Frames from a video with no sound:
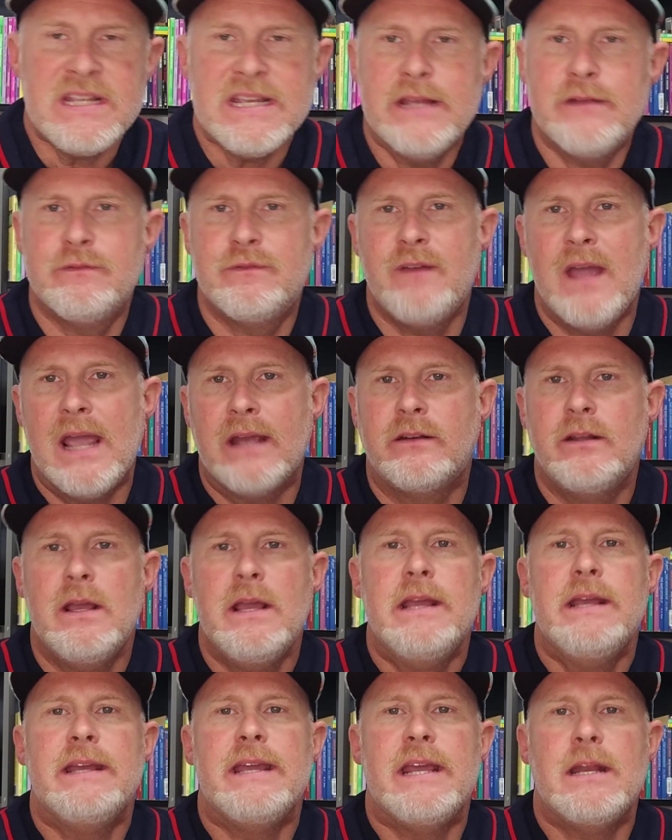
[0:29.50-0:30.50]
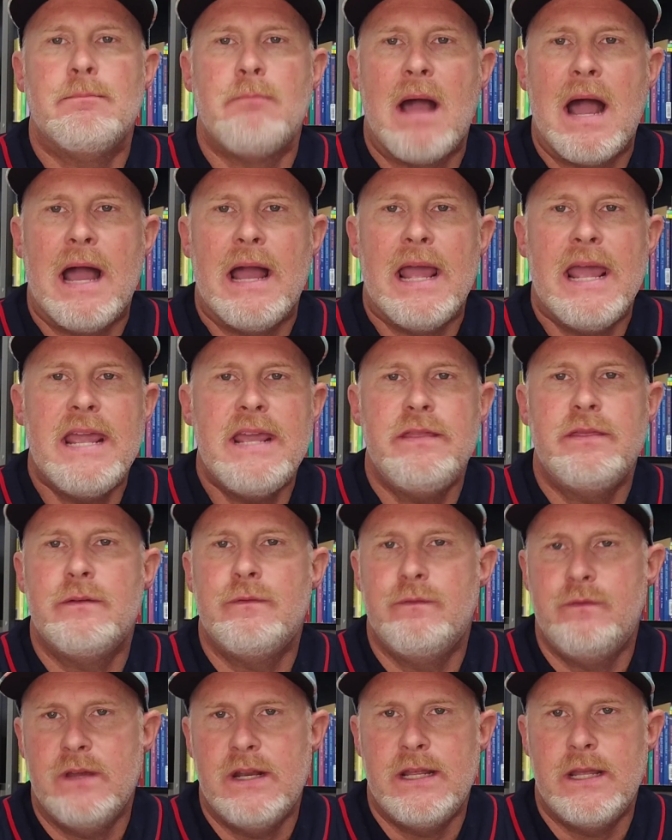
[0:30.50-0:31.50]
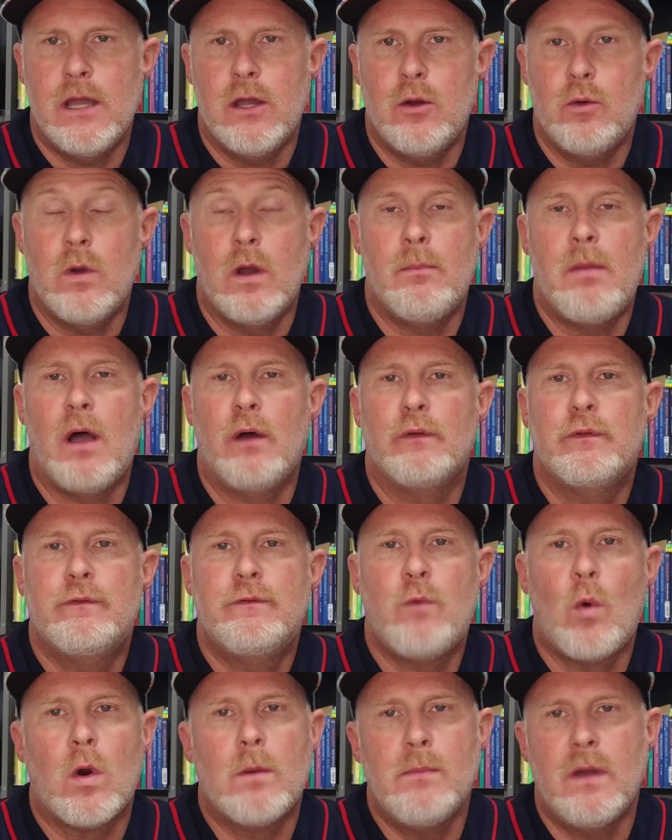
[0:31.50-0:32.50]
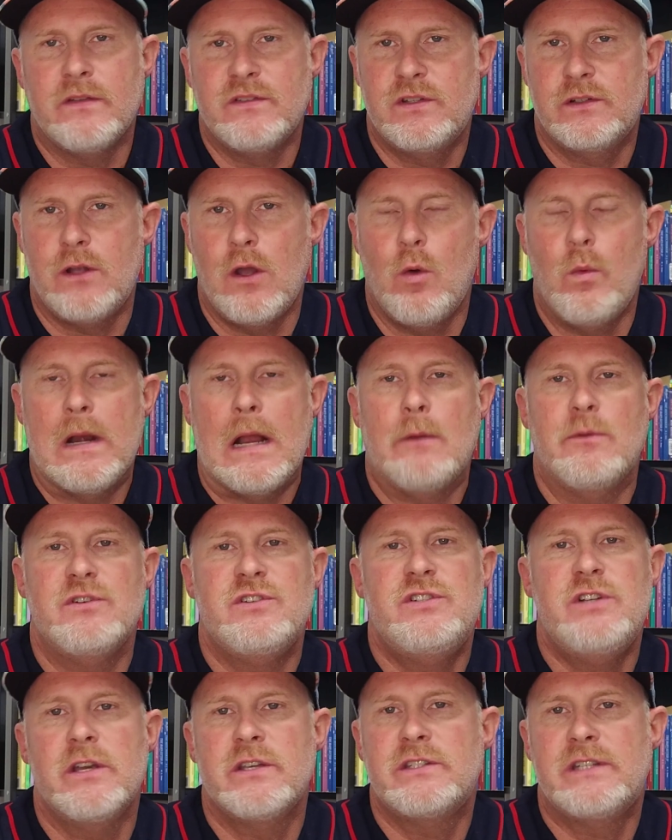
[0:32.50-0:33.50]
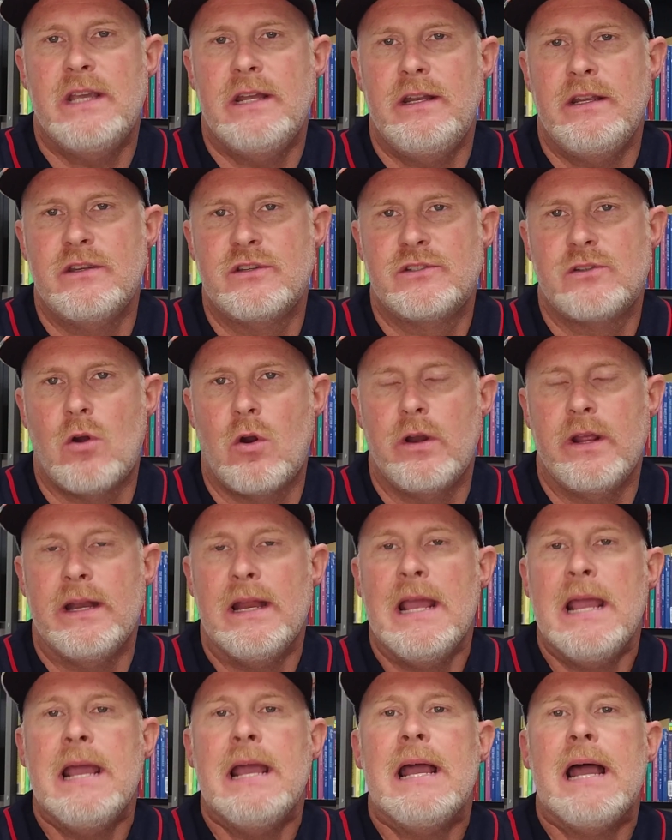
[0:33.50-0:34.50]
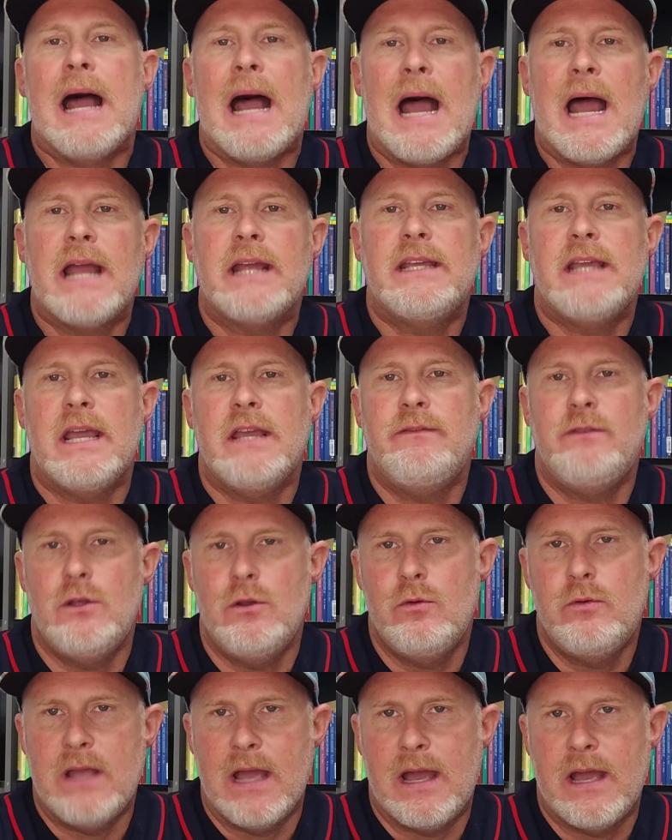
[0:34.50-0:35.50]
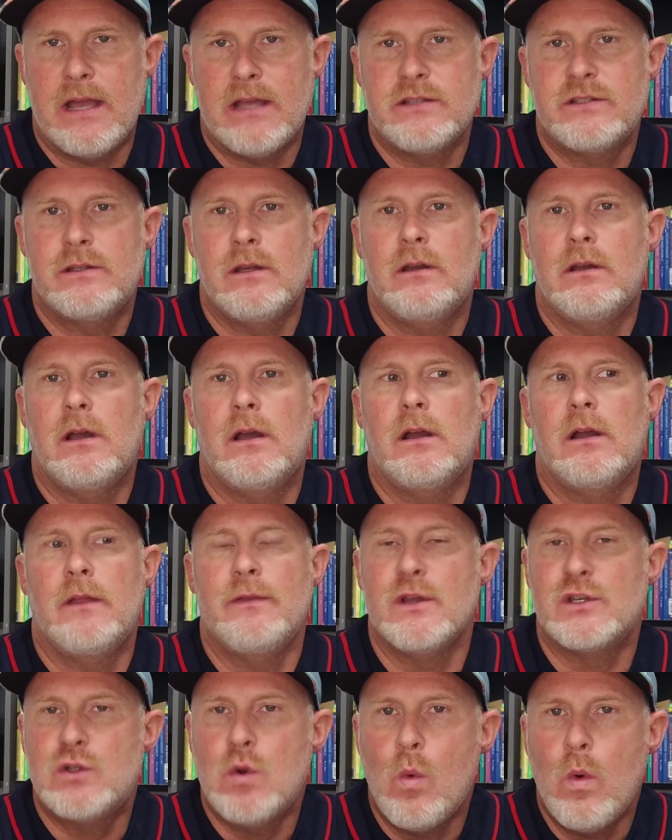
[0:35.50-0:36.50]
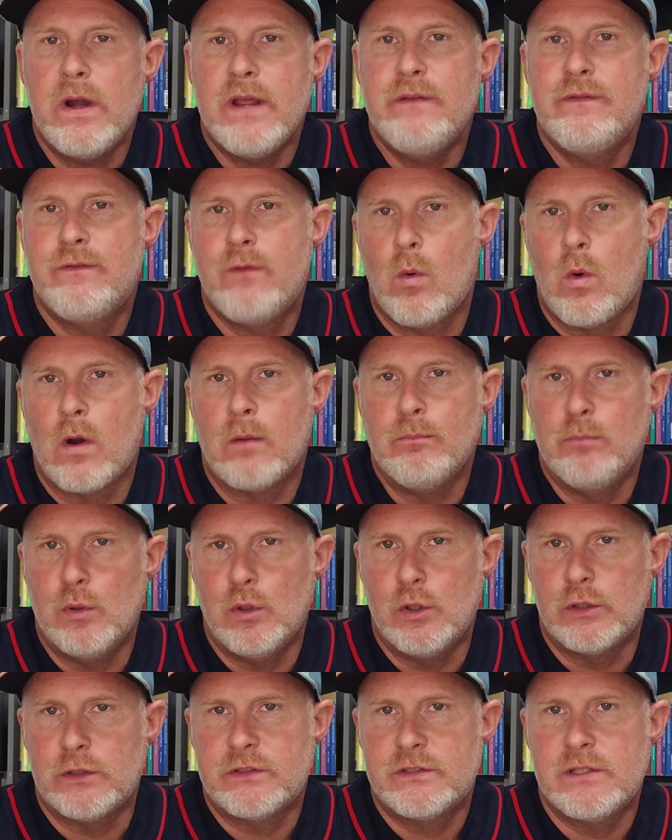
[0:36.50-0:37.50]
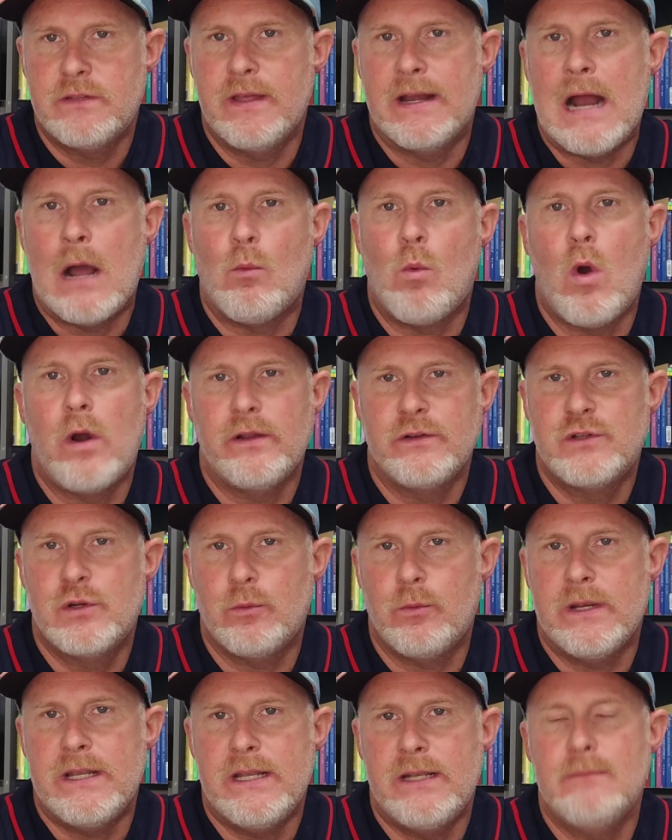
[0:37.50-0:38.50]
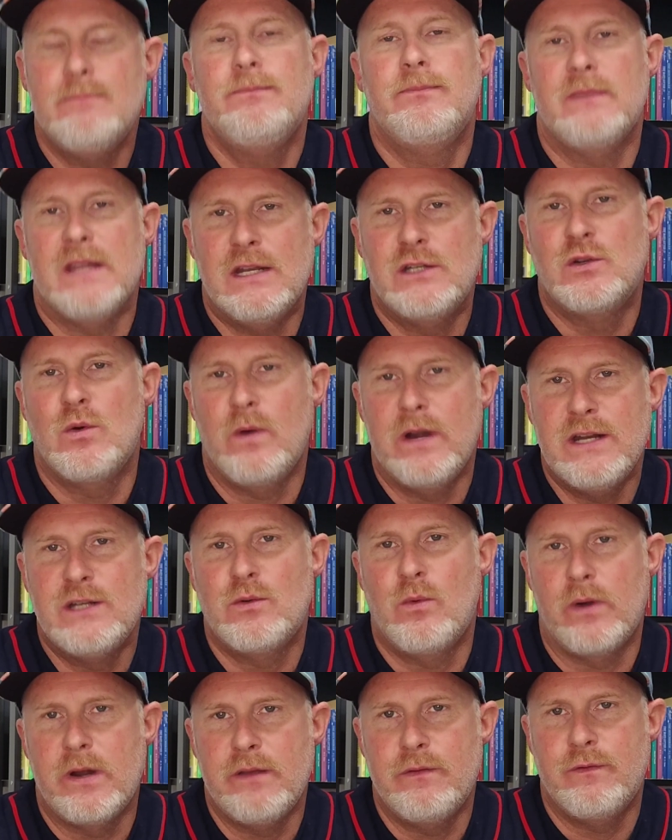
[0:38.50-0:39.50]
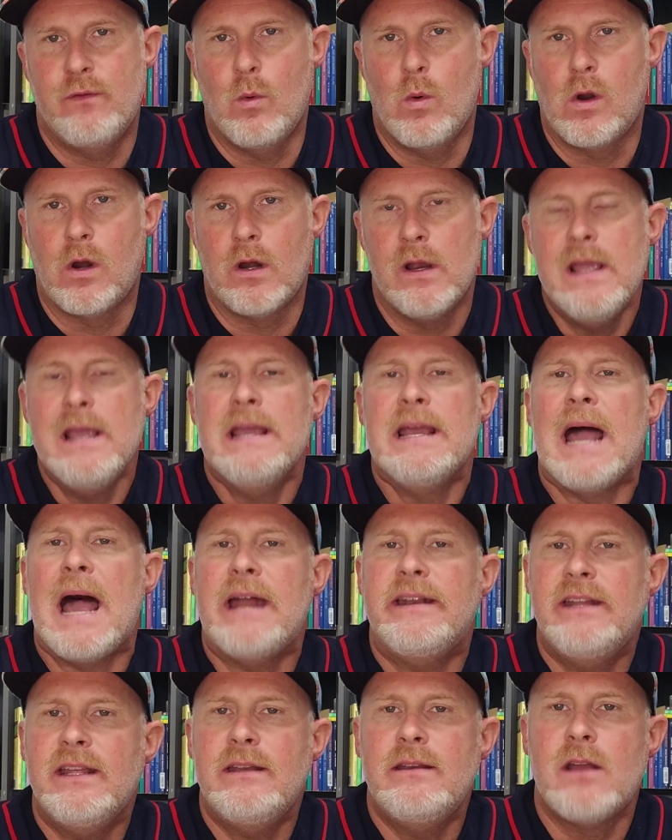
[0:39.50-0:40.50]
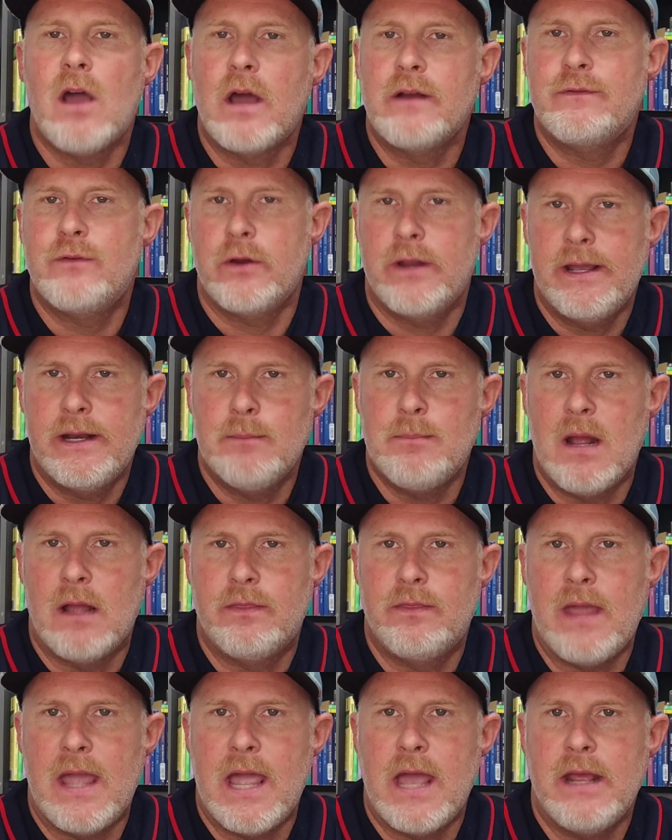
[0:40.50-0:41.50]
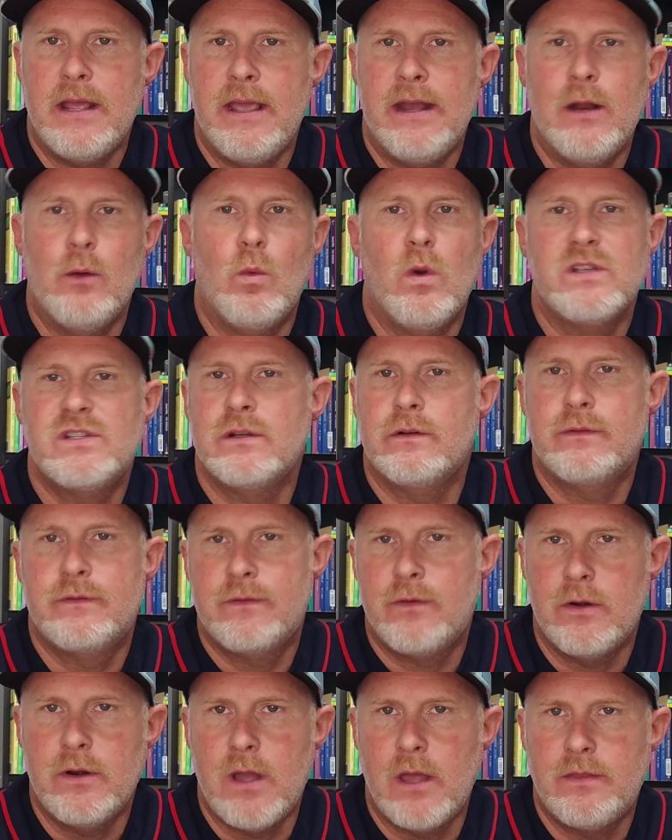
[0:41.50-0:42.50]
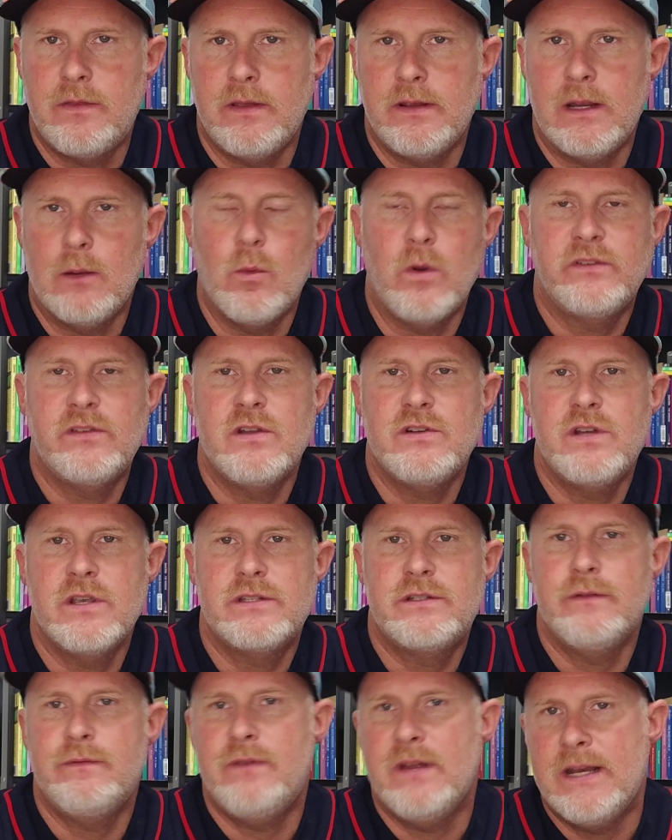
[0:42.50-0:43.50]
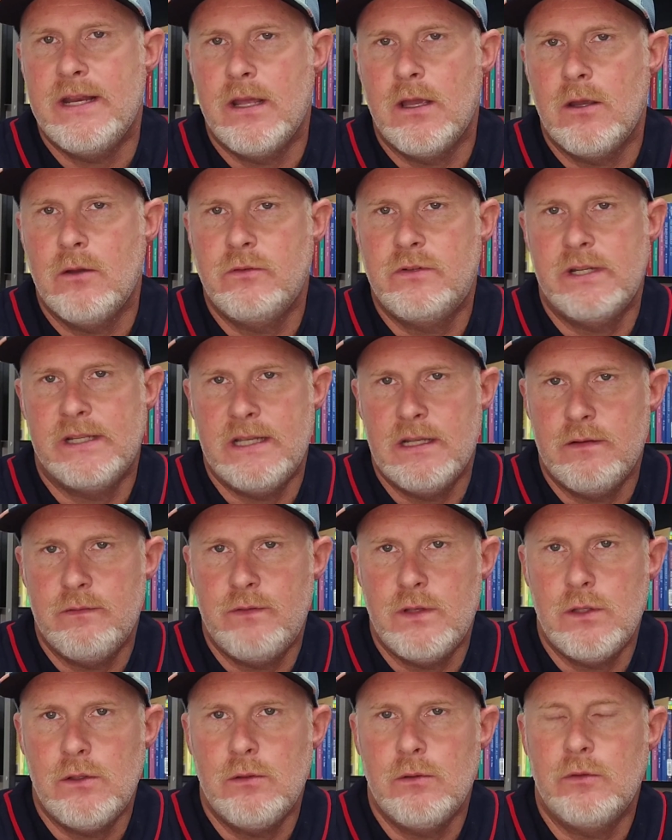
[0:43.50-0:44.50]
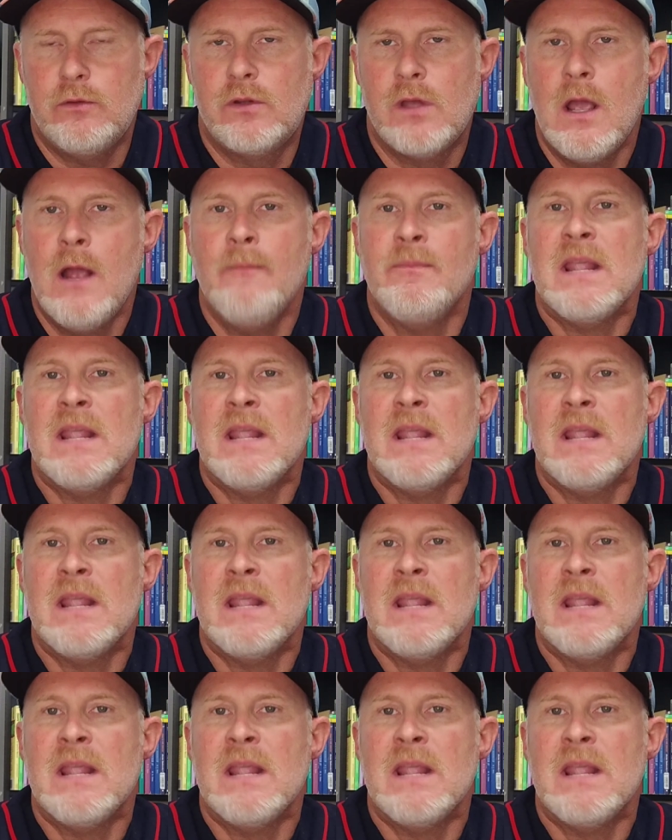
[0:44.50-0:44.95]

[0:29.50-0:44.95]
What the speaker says: In fact, in my 8th video about 4 months ago when I was just getting started, I gave you guys the 24 books that I wanted to read in 2024. I did not forget about that, and it wasn't for nothing. It wasn't just a video to get views.